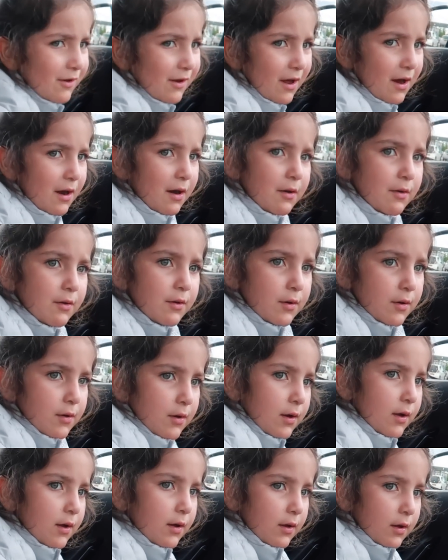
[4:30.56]
now,
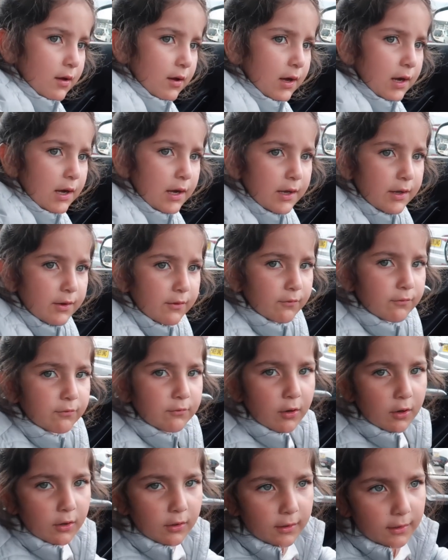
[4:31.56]
and the
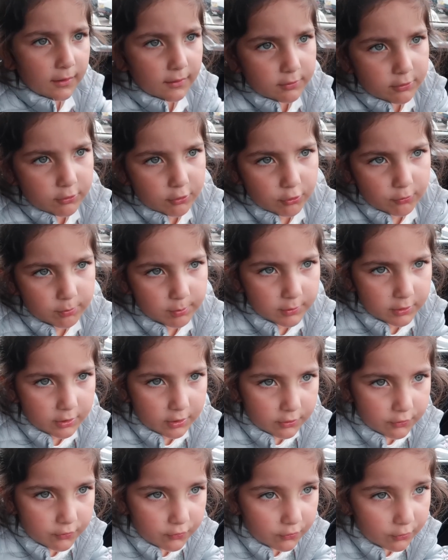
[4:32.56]
vlogger has to open
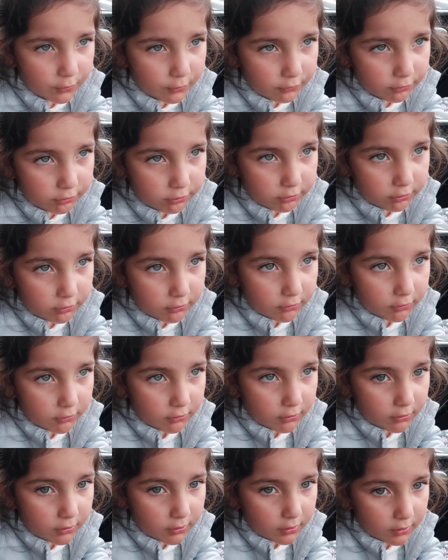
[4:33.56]
the doors.
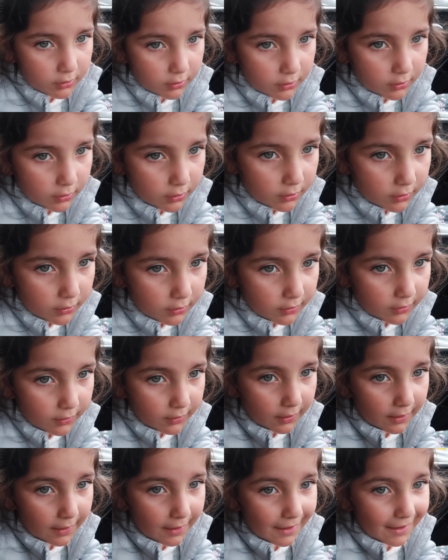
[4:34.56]

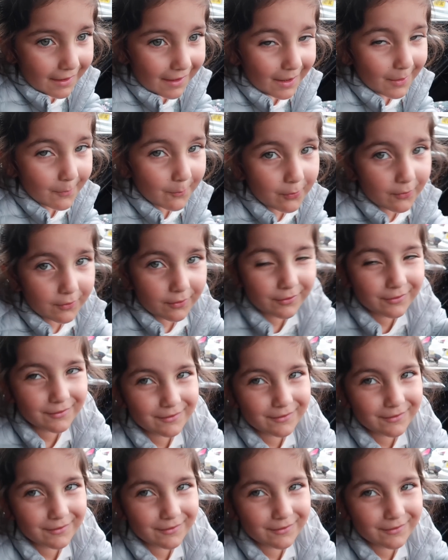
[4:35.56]
And push